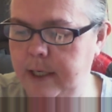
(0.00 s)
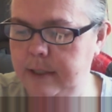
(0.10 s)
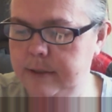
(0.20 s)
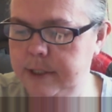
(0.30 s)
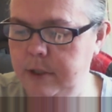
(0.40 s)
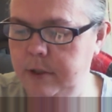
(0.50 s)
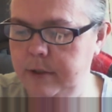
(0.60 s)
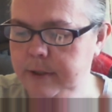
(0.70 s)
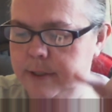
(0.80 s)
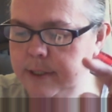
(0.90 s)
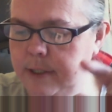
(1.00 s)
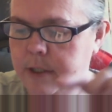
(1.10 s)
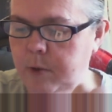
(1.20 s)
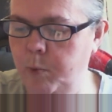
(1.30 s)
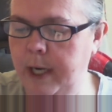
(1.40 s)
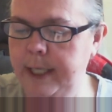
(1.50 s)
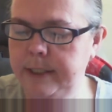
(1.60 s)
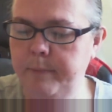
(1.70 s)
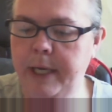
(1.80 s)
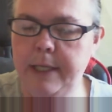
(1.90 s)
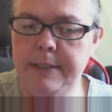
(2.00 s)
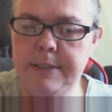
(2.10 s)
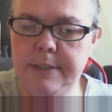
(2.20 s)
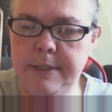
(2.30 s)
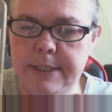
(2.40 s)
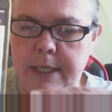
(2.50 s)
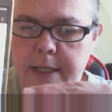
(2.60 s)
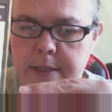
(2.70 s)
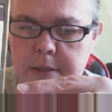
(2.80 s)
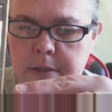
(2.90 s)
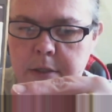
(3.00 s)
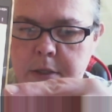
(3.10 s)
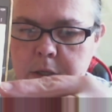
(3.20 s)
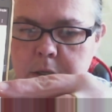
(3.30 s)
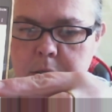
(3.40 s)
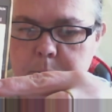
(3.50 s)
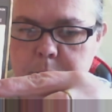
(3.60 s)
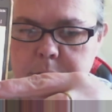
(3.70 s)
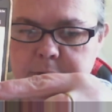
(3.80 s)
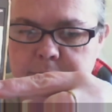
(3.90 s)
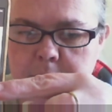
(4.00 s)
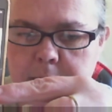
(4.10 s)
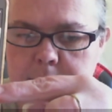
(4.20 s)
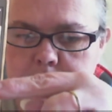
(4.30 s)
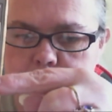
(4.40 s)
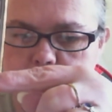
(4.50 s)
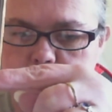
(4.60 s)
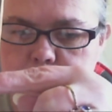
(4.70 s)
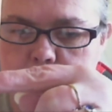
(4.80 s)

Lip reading: So there's the wider band, there's like the butterflies in the